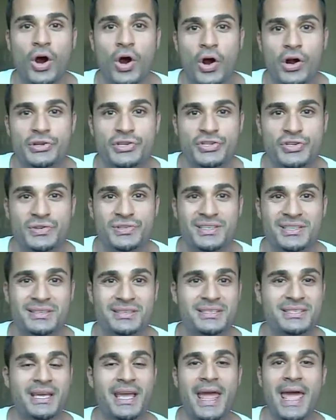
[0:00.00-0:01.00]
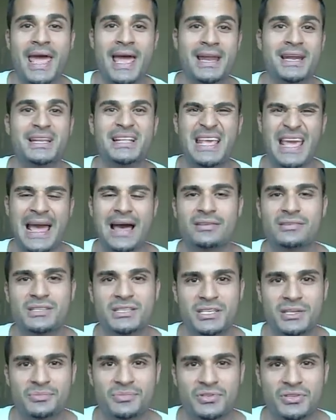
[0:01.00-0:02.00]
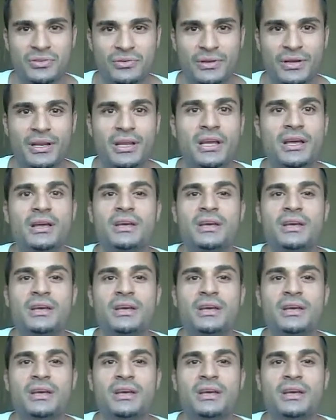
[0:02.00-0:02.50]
orange juice, and it'll say added calcium to it.